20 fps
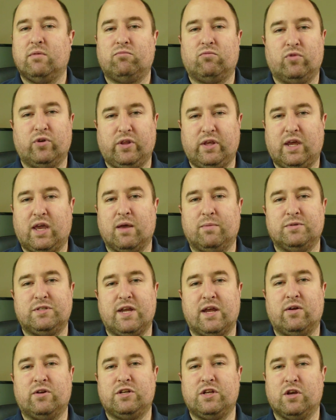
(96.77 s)
really comes
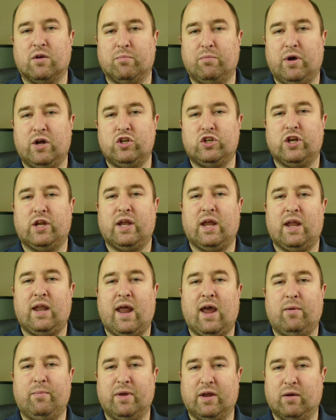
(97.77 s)
down to your budget and
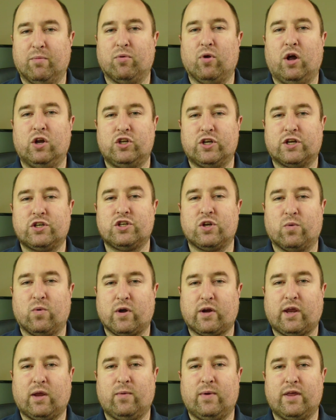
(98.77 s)
how big a project you're
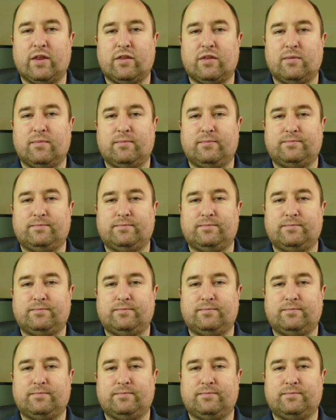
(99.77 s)
working with.